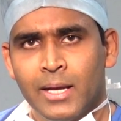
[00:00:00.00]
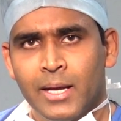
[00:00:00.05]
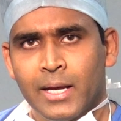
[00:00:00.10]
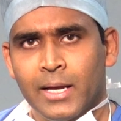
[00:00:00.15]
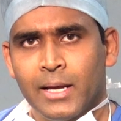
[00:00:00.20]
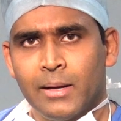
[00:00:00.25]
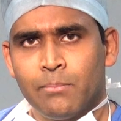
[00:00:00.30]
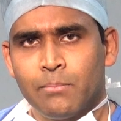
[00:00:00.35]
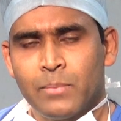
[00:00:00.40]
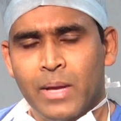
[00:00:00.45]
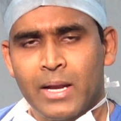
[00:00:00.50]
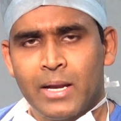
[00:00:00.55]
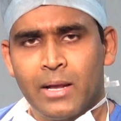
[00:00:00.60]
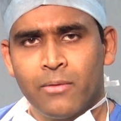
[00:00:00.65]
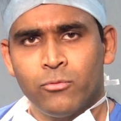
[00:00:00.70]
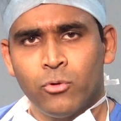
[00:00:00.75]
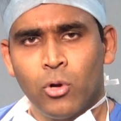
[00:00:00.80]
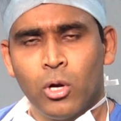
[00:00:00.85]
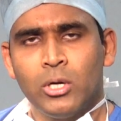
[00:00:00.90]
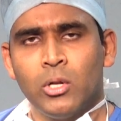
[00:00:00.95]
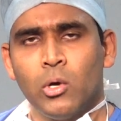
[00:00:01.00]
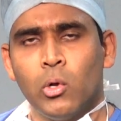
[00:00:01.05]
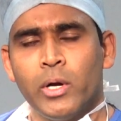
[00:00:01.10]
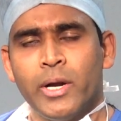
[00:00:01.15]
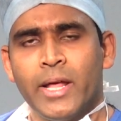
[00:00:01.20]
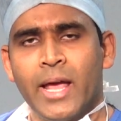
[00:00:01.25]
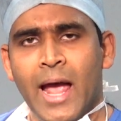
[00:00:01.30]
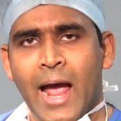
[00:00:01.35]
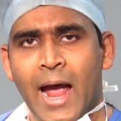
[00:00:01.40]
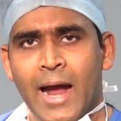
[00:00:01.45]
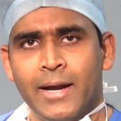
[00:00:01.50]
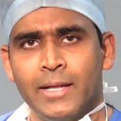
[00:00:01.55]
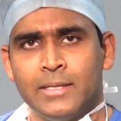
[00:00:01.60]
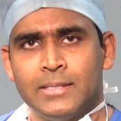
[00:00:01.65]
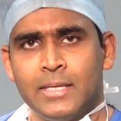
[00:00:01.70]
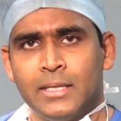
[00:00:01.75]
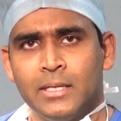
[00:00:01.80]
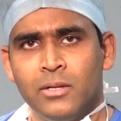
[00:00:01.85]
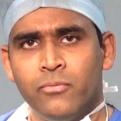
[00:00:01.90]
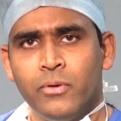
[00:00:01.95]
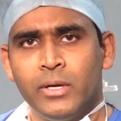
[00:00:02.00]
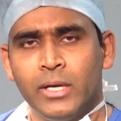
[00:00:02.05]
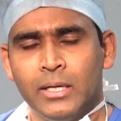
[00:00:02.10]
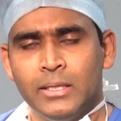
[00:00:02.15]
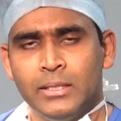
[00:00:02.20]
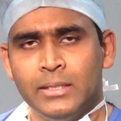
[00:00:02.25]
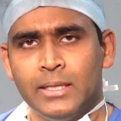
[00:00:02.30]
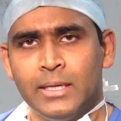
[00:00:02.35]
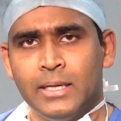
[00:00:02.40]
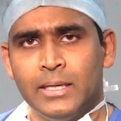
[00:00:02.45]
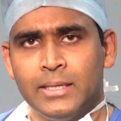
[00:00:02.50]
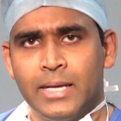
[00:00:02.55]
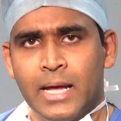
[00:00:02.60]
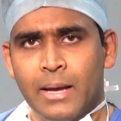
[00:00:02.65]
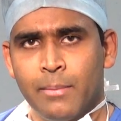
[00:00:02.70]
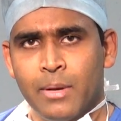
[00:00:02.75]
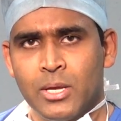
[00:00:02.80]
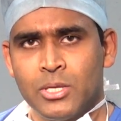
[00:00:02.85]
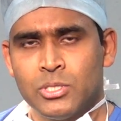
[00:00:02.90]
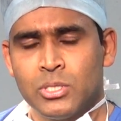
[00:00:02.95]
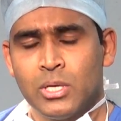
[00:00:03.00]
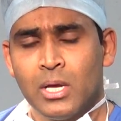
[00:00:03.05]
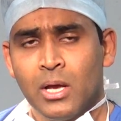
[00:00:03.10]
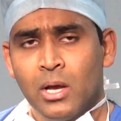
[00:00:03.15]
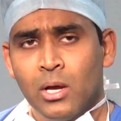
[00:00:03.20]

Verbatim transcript: um, and have not already had a significant uh, damage